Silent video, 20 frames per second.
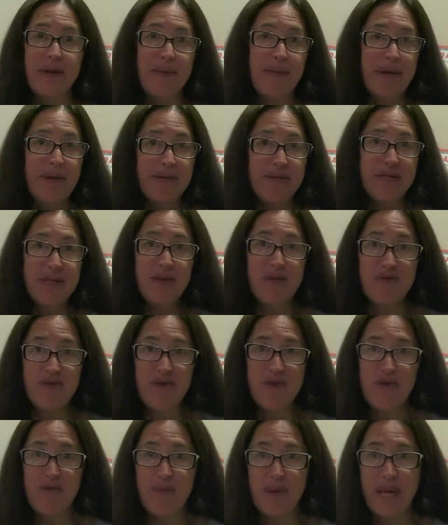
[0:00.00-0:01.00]
Maybe some of
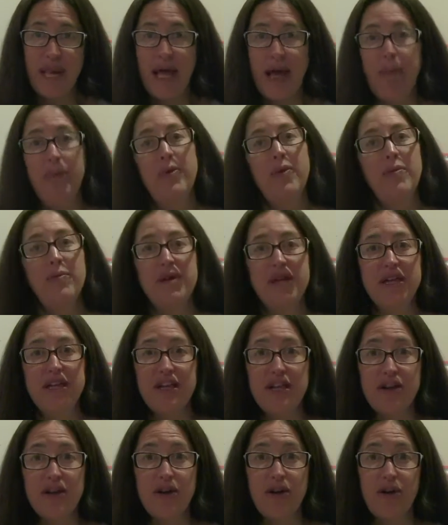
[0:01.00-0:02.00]
you have been apple
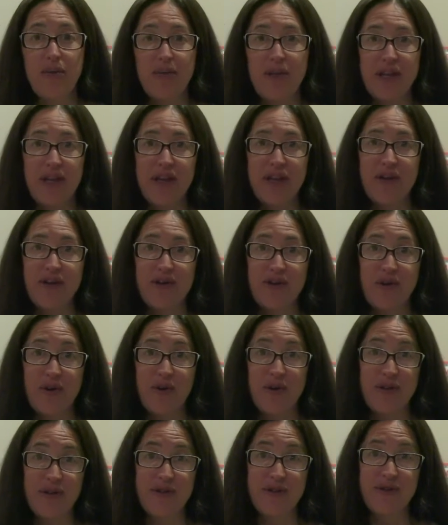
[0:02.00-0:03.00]
picking, or you're planning on
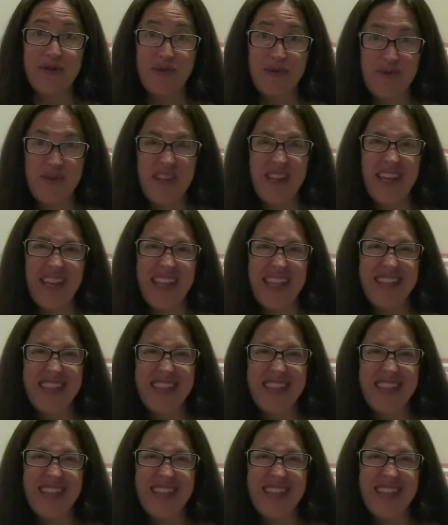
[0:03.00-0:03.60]
going soon.